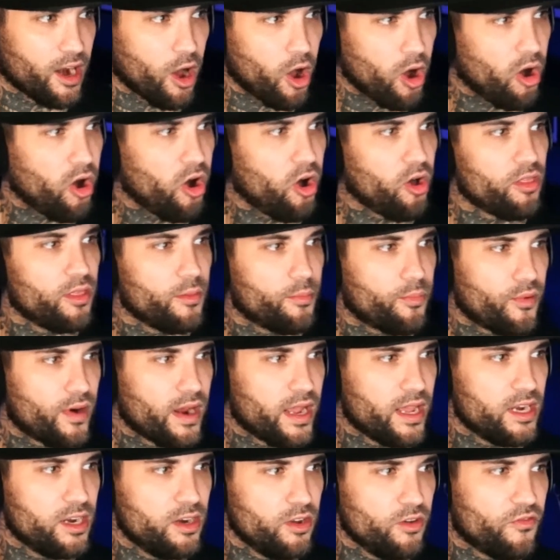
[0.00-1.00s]
all the
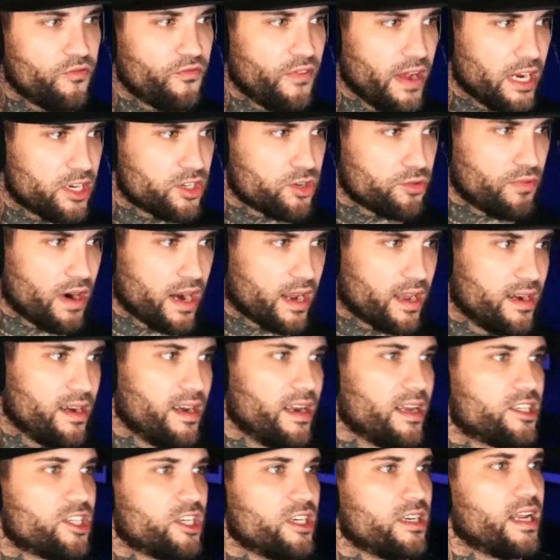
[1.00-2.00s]
brand new facial
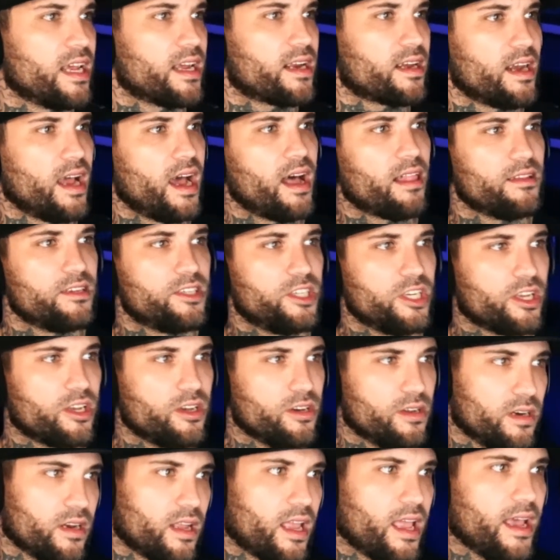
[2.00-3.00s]
recognition technology
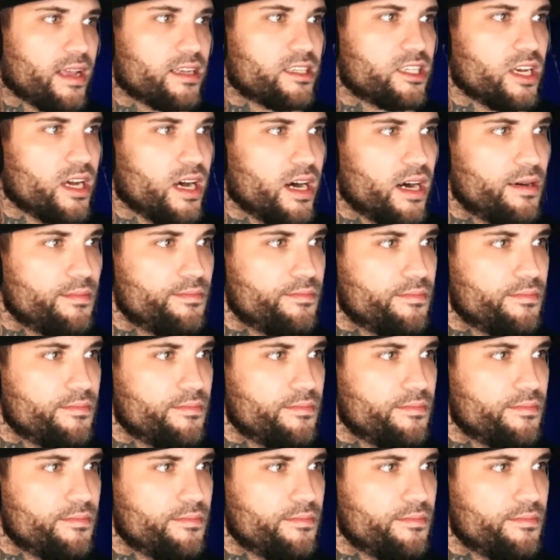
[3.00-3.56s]
couldn't catch up.